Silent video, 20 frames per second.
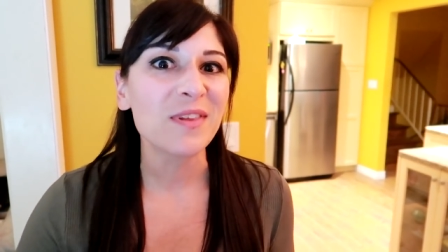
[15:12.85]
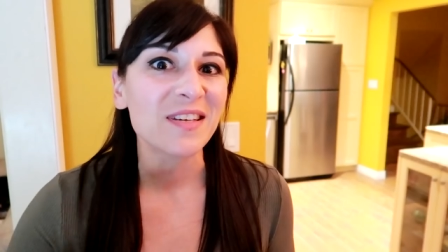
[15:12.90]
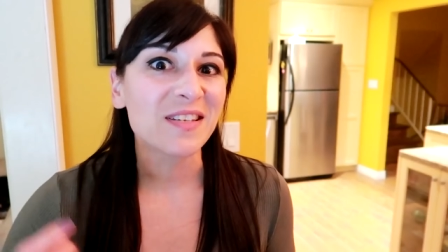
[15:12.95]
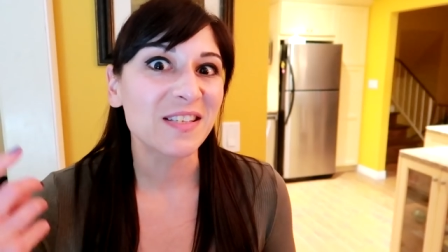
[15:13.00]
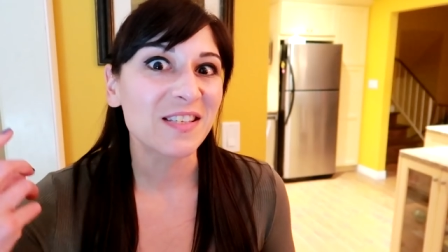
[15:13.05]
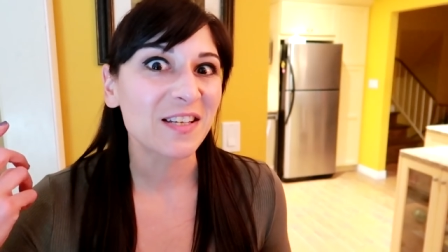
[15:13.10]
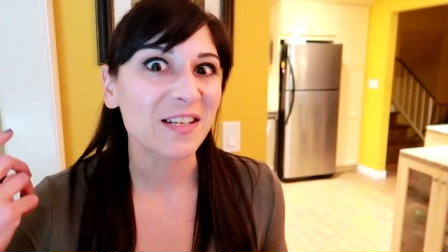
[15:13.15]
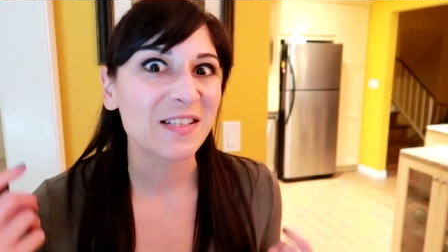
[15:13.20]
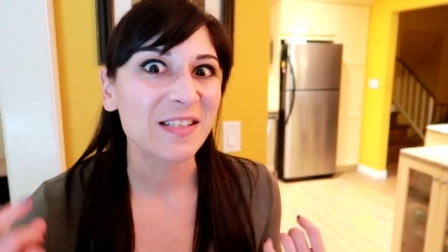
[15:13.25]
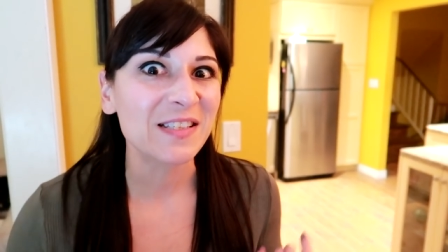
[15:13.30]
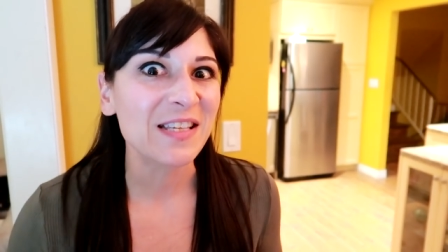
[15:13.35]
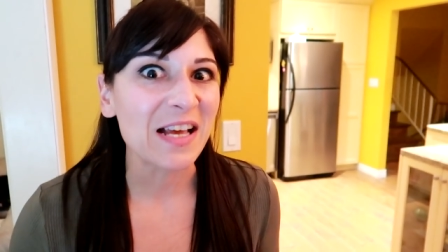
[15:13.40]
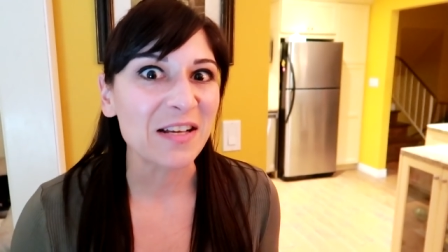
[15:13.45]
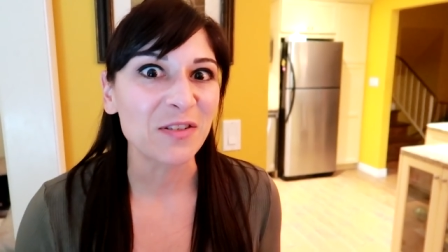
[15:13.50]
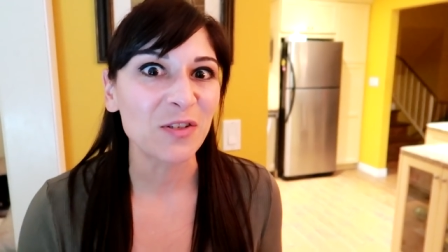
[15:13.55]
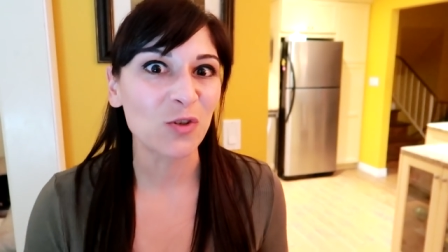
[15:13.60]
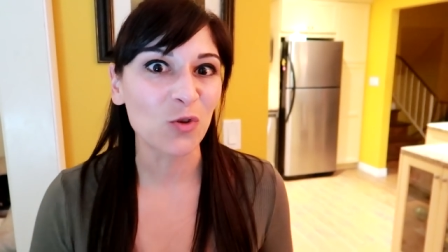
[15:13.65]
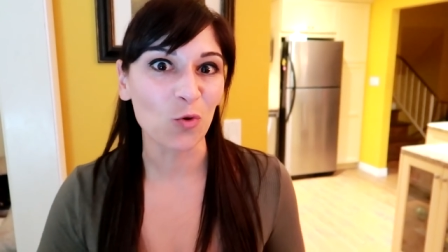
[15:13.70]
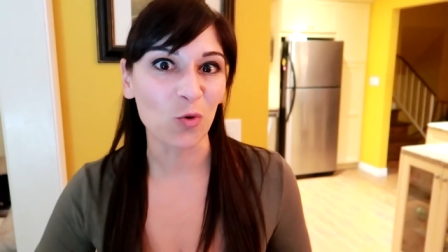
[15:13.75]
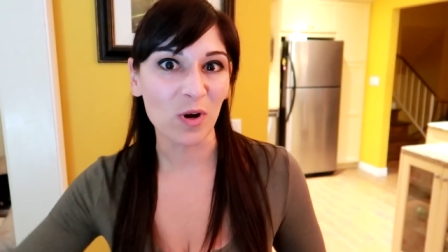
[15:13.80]
this
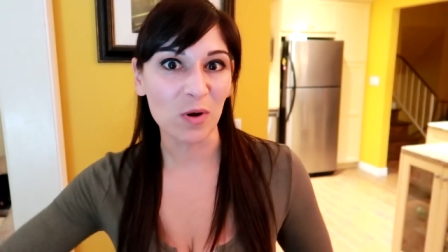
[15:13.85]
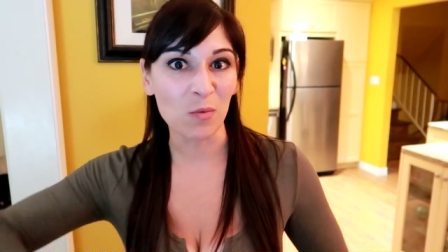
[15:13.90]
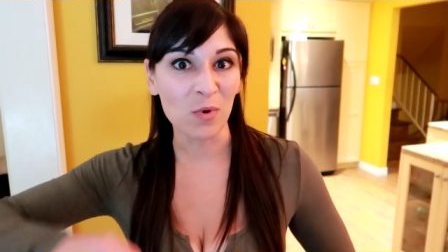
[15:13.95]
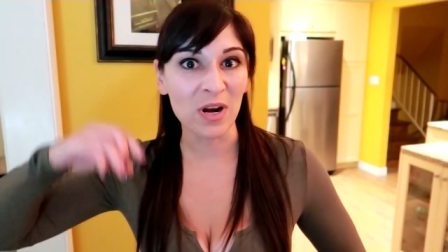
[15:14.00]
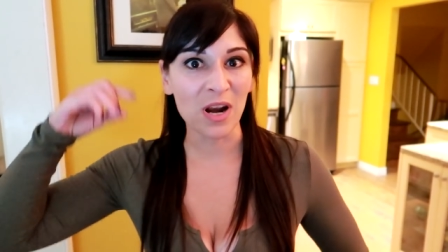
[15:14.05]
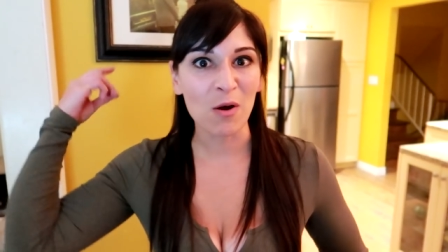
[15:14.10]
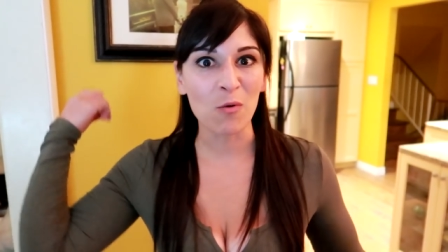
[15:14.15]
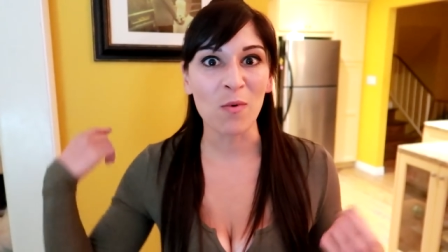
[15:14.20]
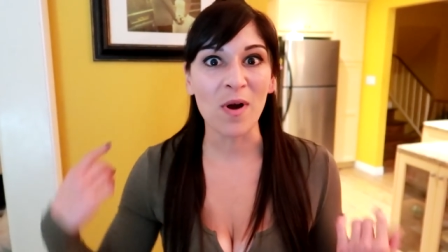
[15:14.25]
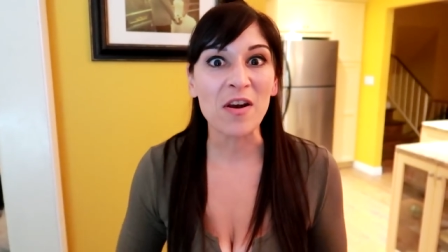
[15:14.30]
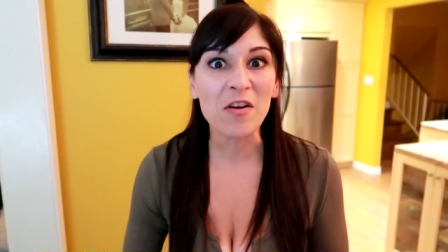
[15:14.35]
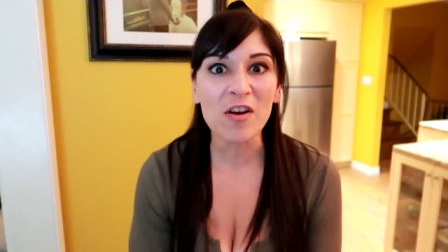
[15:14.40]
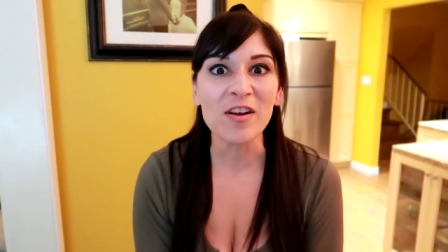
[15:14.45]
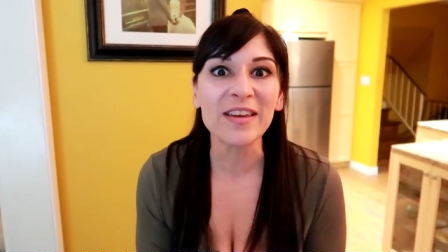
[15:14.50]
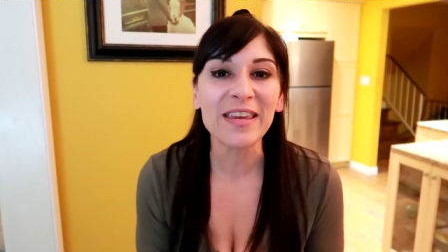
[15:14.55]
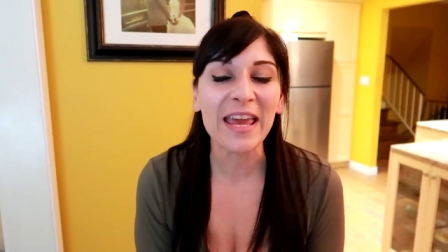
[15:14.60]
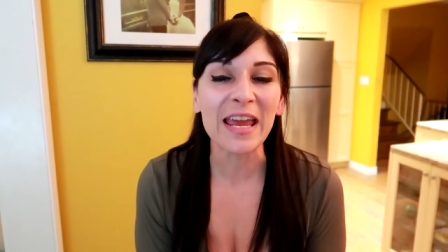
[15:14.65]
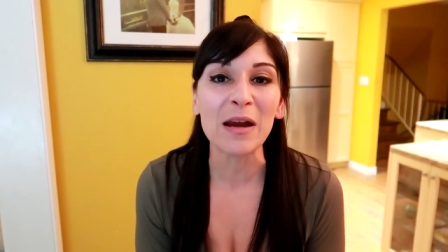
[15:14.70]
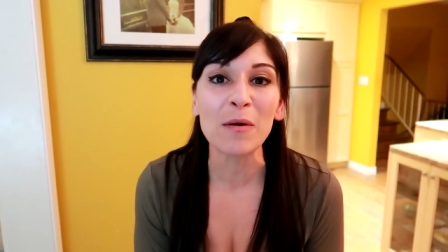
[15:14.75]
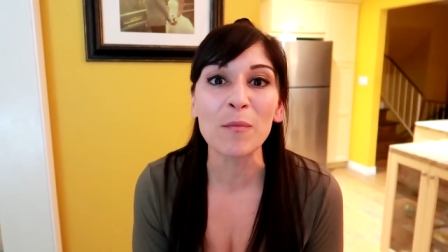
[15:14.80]
success story when I went
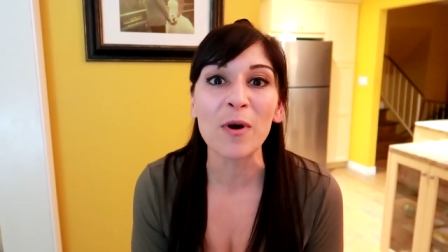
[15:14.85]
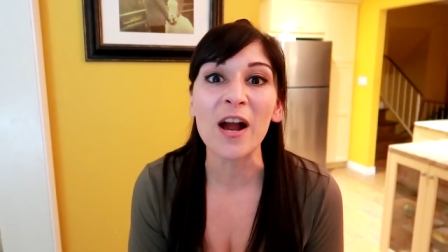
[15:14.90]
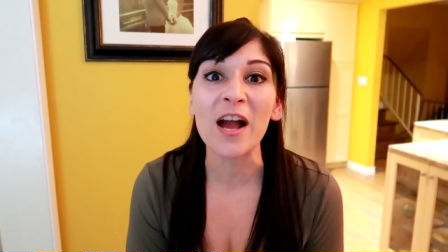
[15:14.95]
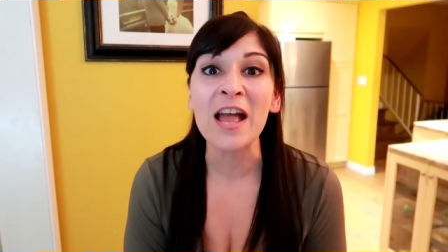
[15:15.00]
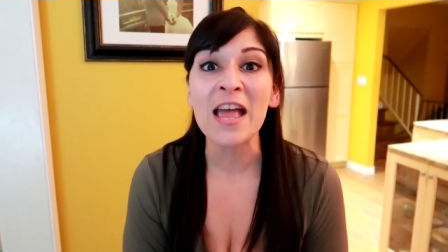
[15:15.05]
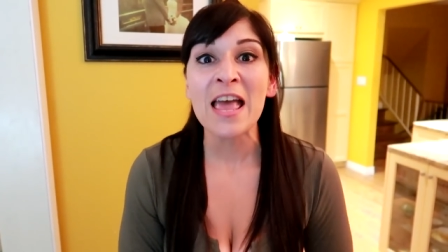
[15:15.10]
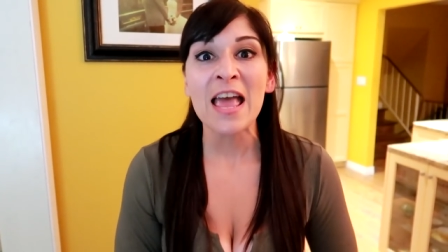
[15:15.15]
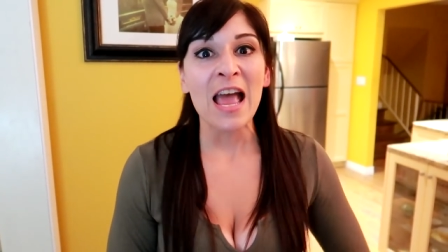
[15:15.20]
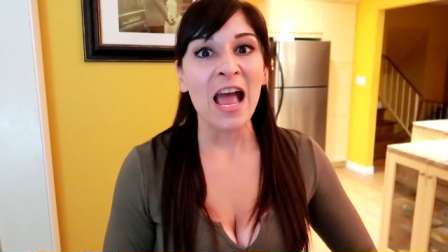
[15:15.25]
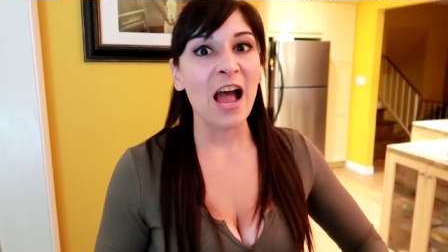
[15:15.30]
on camera